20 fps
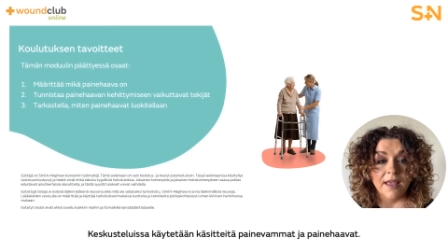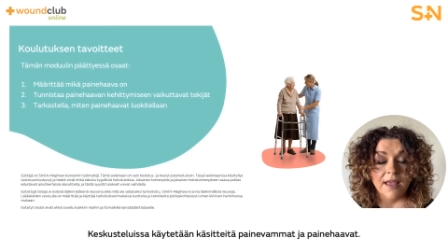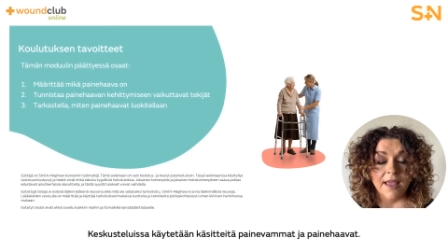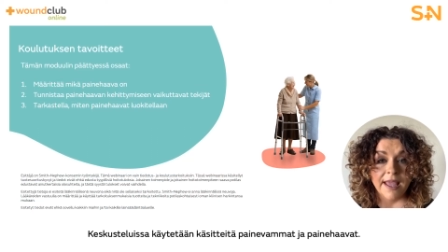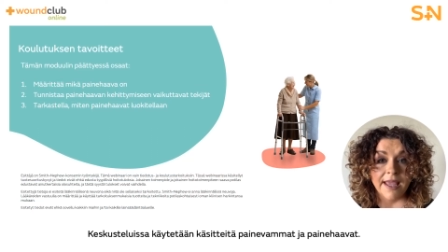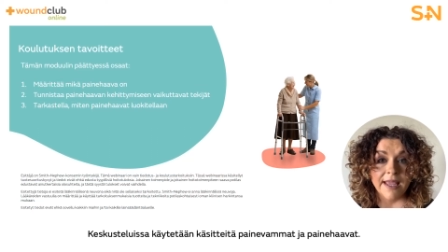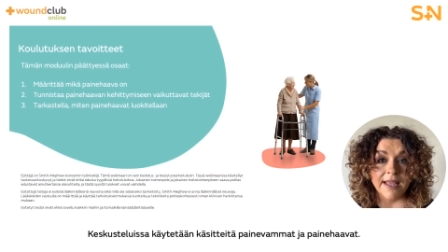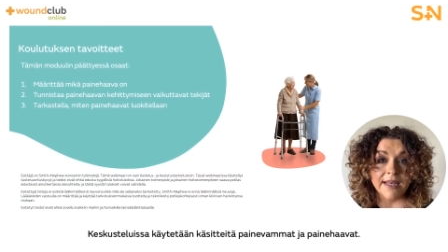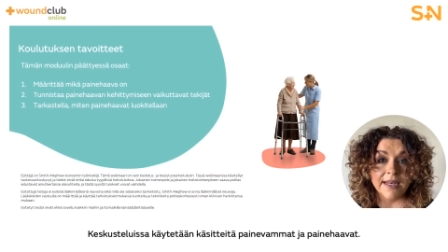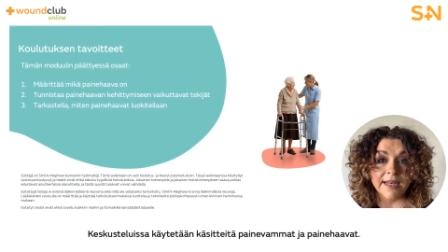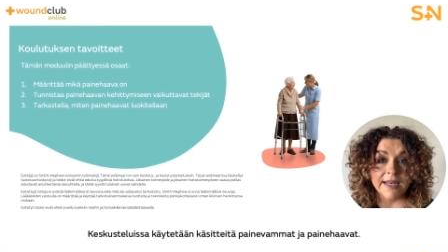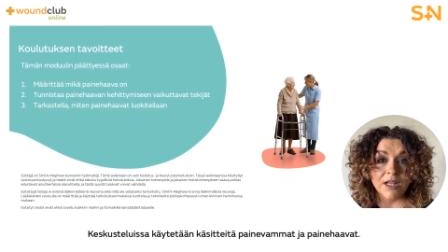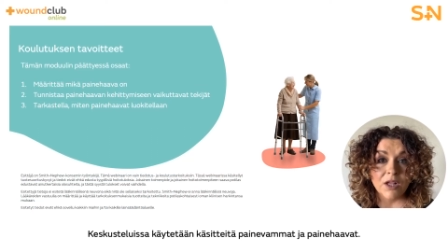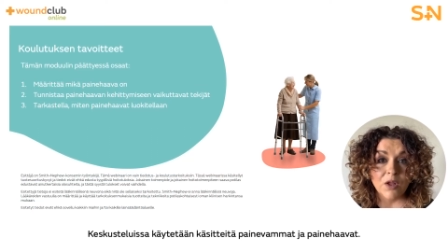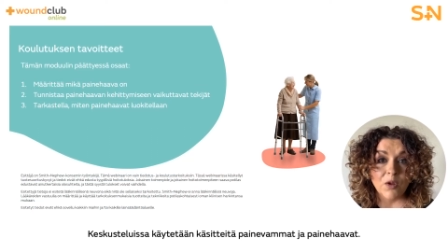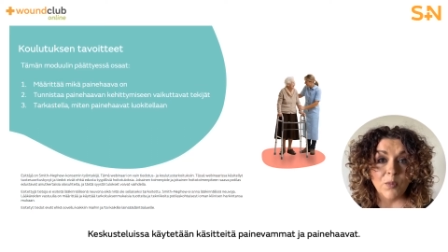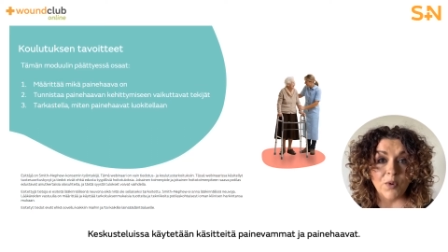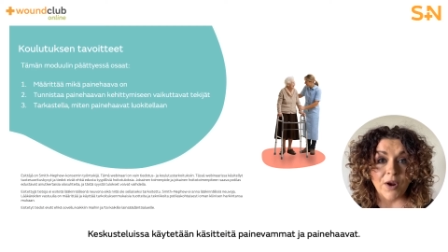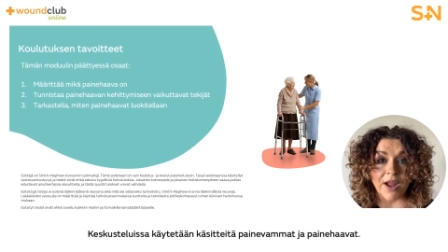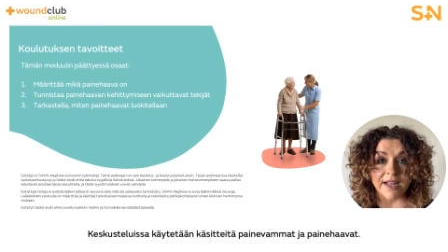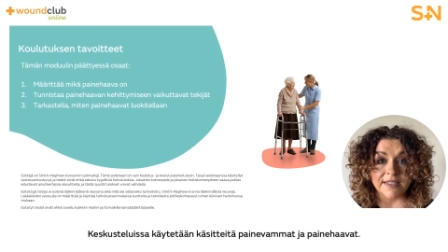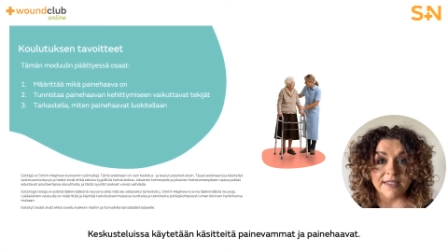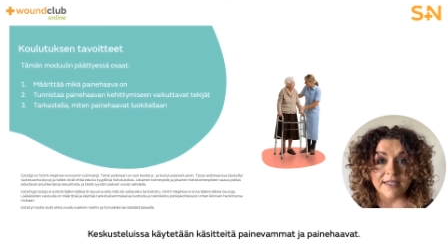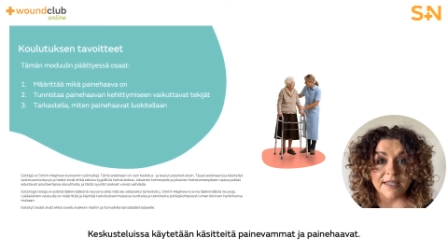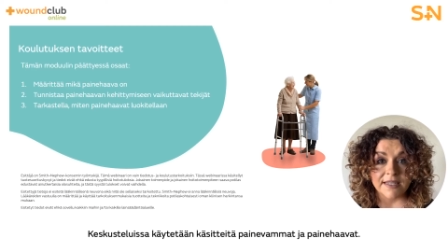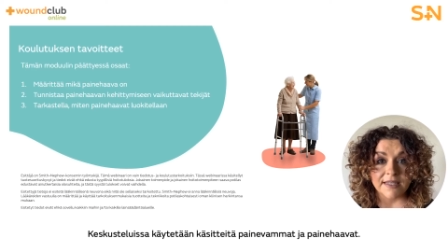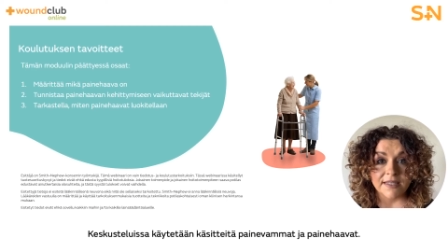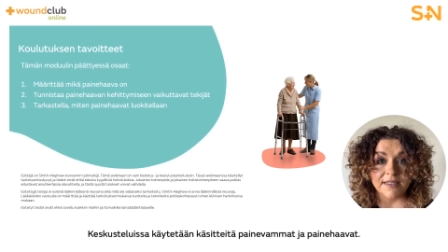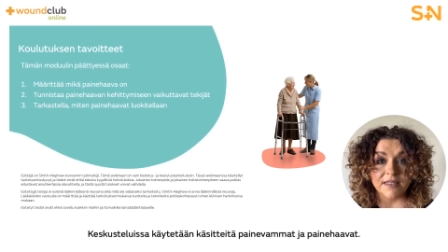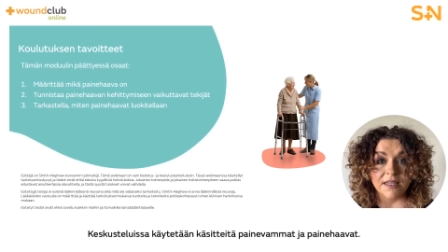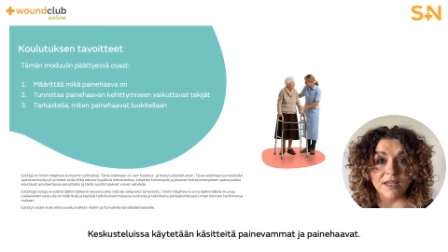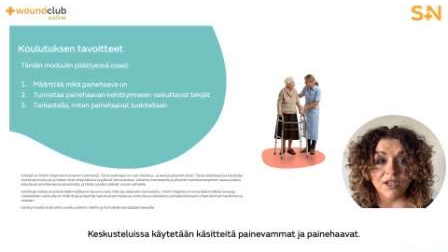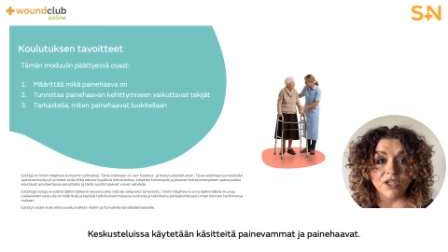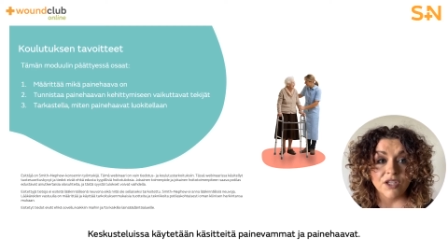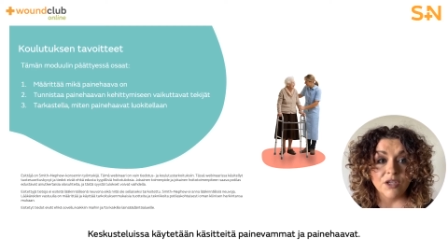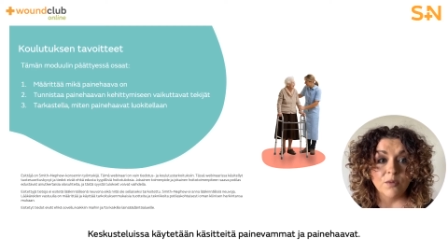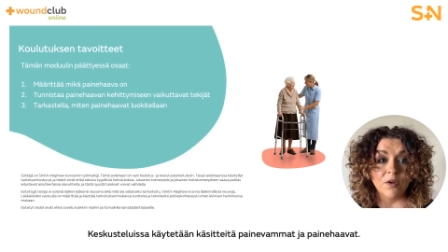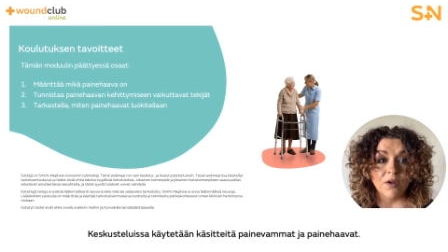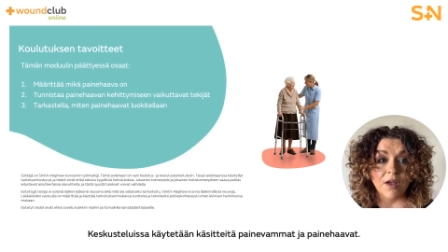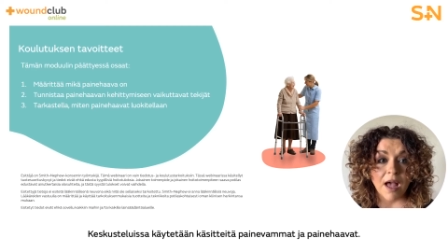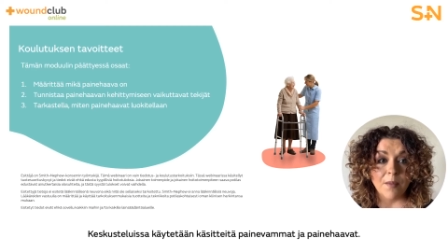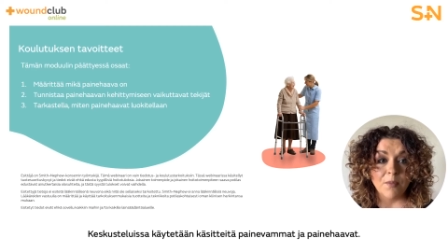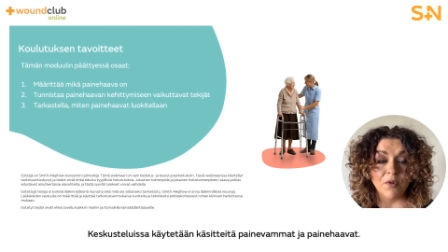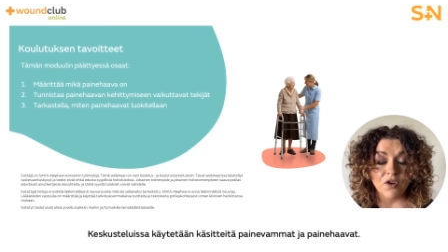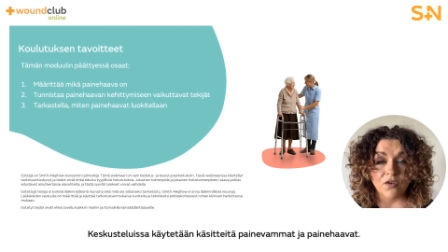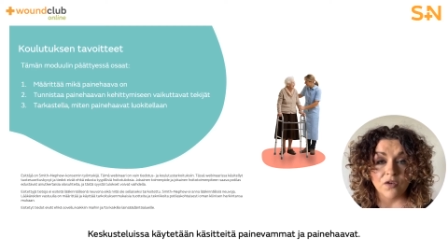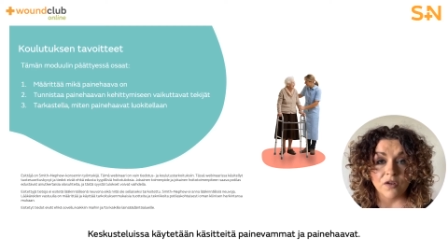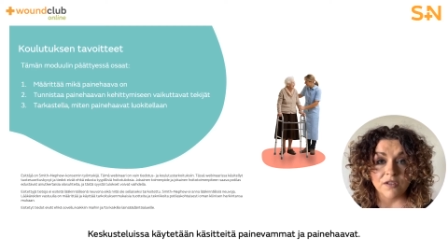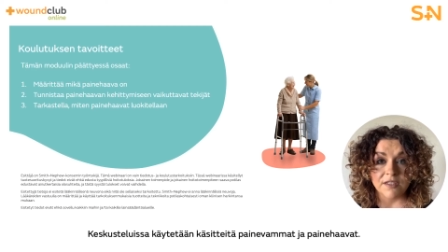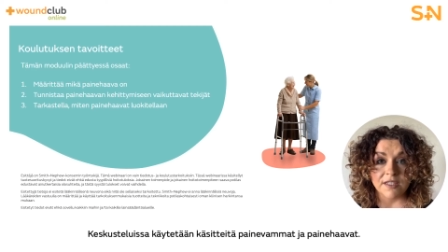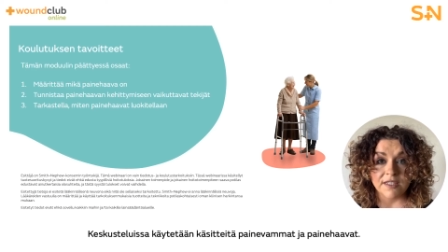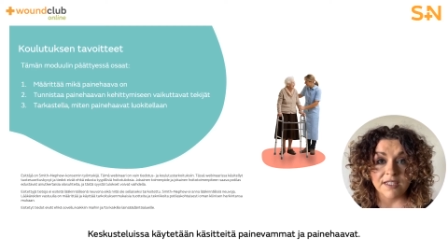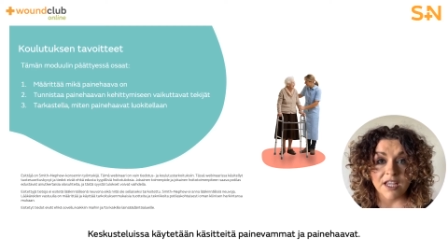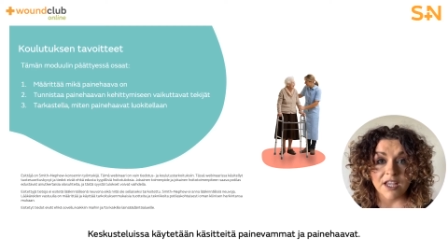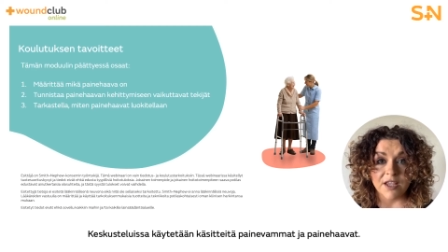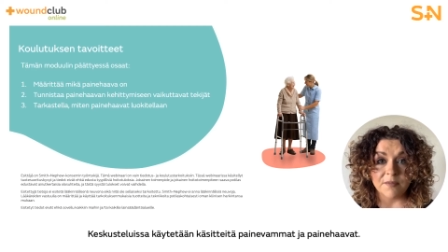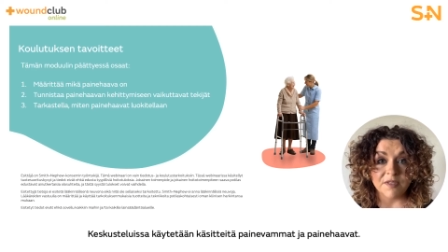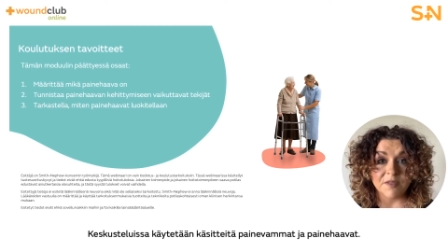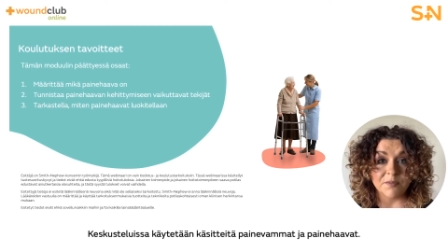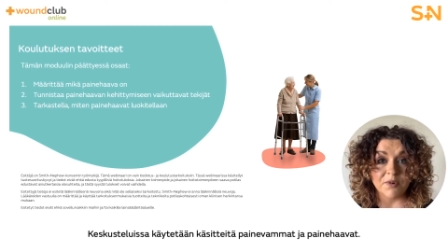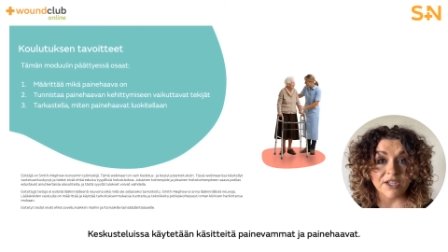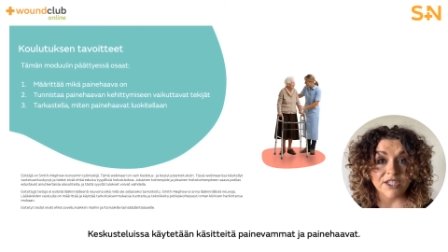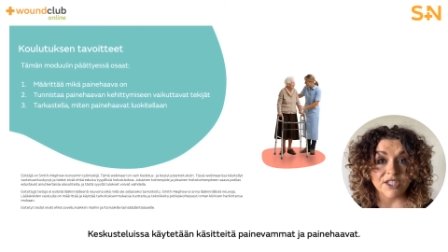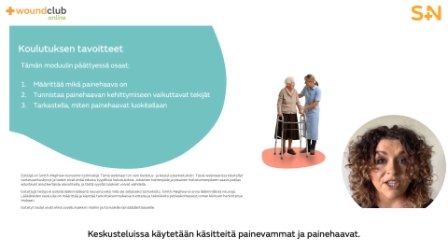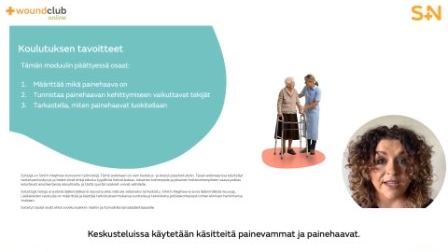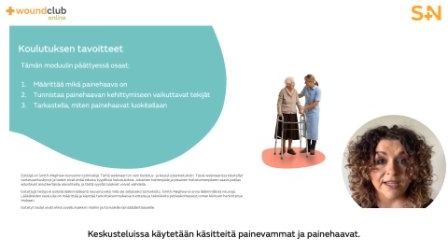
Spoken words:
In clinical practice, you will come across the terms pressure